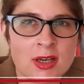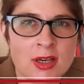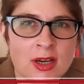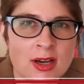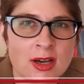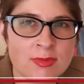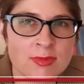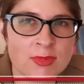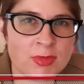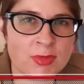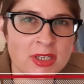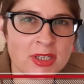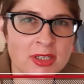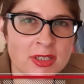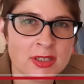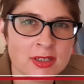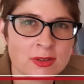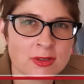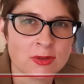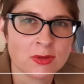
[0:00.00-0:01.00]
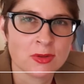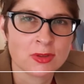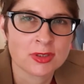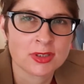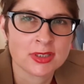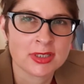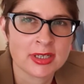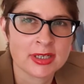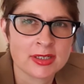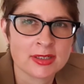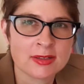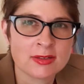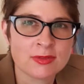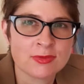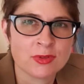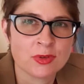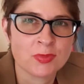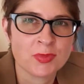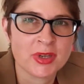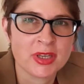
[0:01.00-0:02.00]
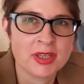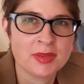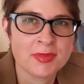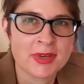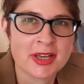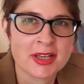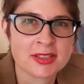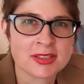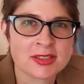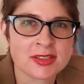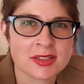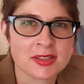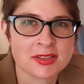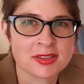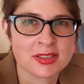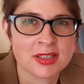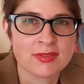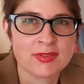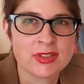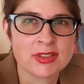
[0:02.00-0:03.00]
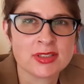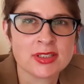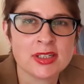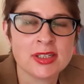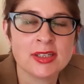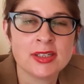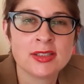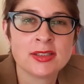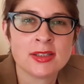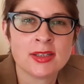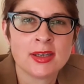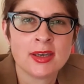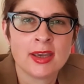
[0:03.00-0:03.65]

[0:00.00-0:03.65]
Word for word: I'm the media coordinator for P M A S seventeen,